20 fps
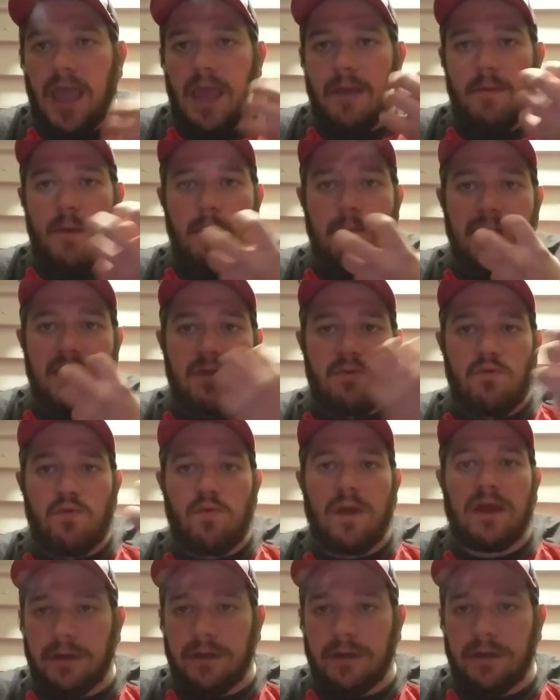I'm a big
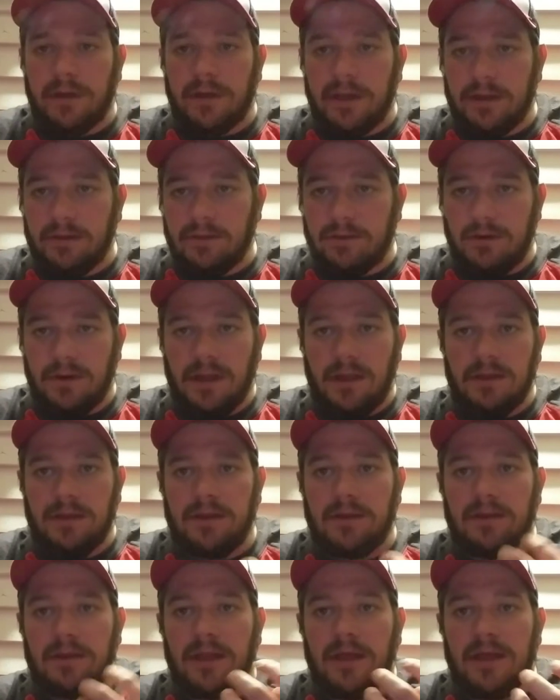retro hailer. I
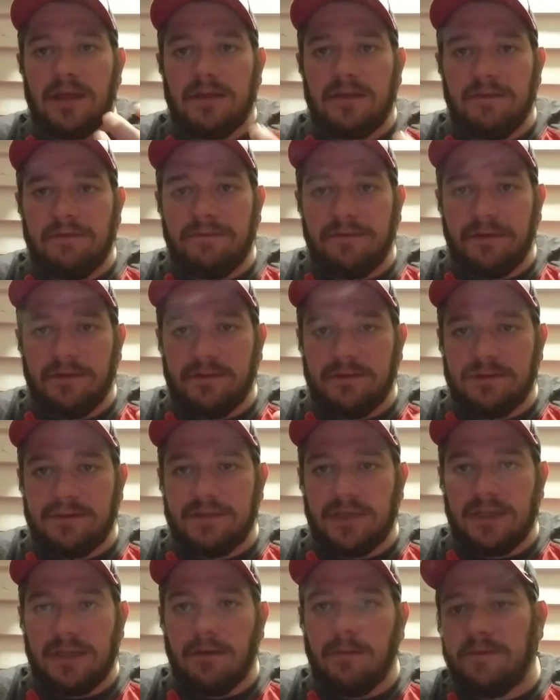like the
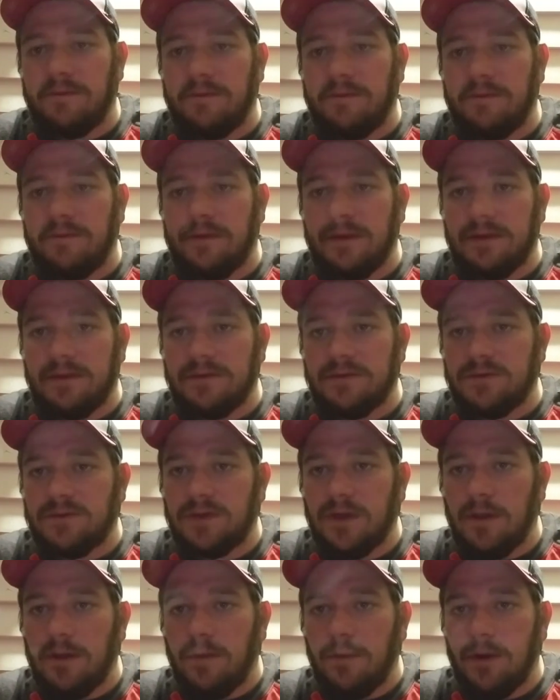feelings that come out of it.
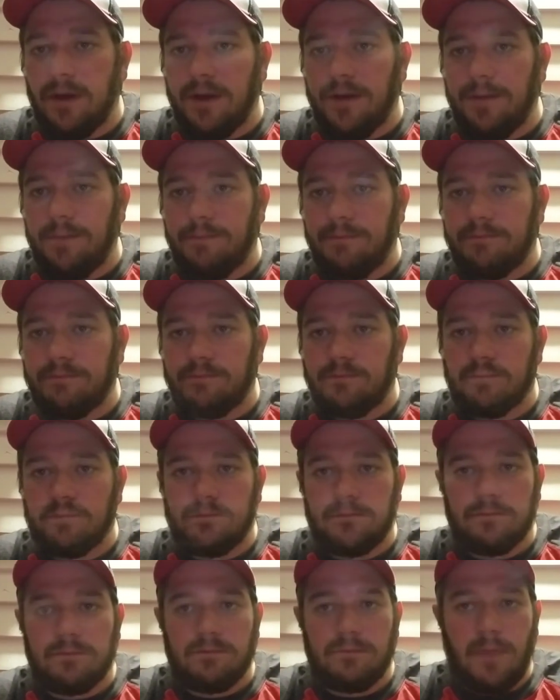So,
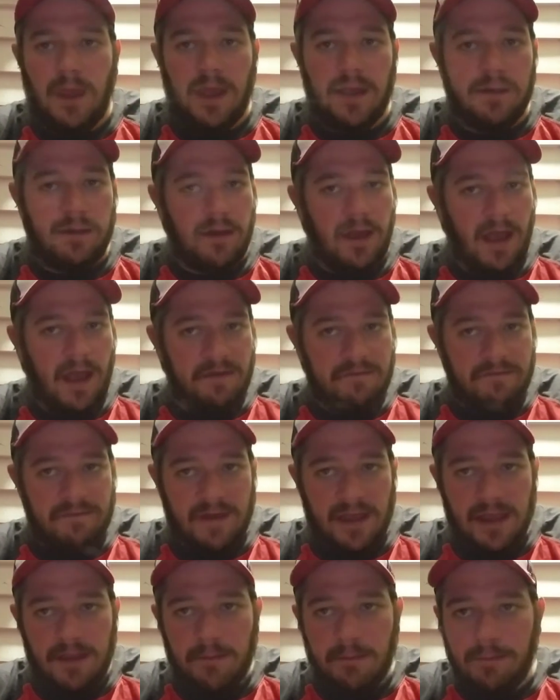I
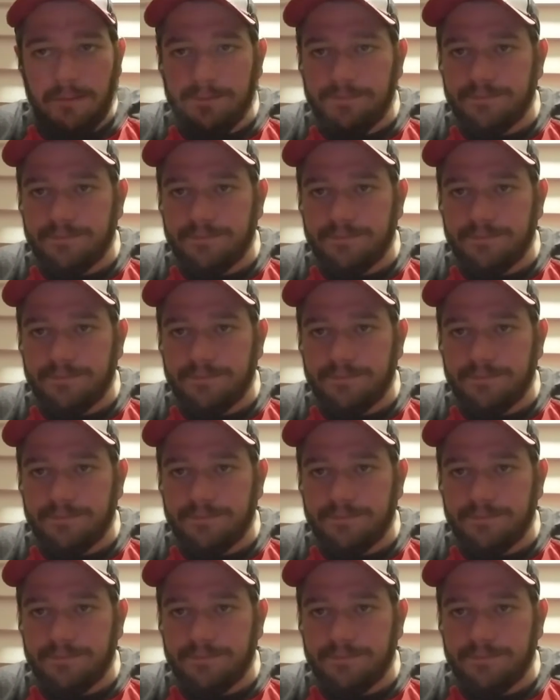vape,